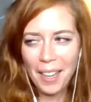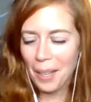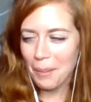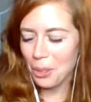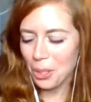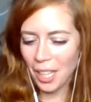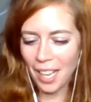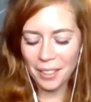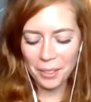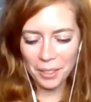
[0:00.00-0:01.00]

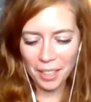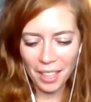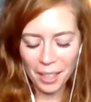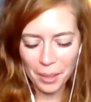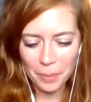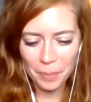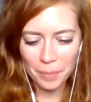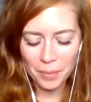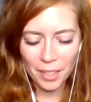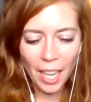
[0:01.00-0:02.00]
Shit. God
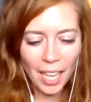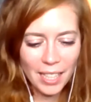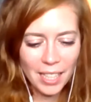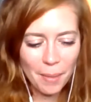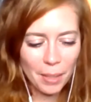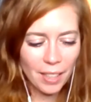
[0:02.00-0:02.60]
damn it.